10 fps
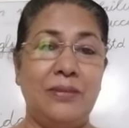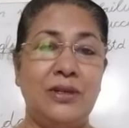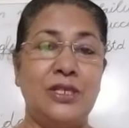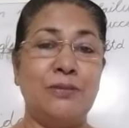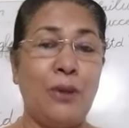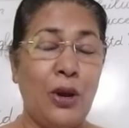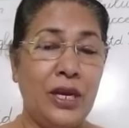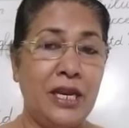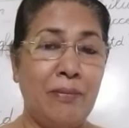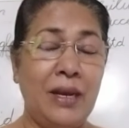It is boiled
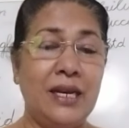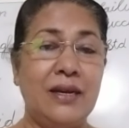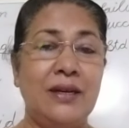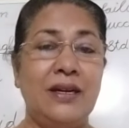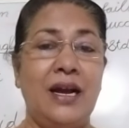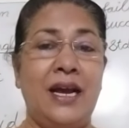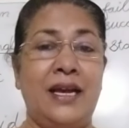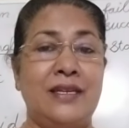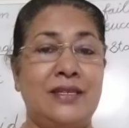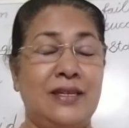in milk
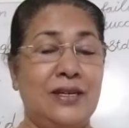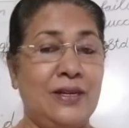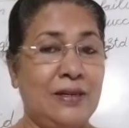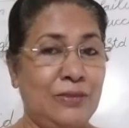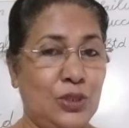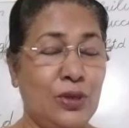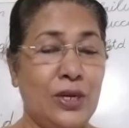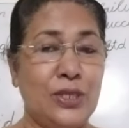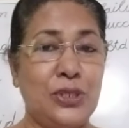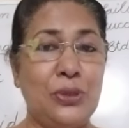and sugar
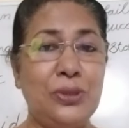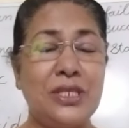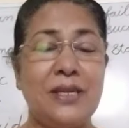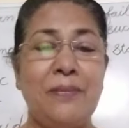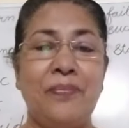is used,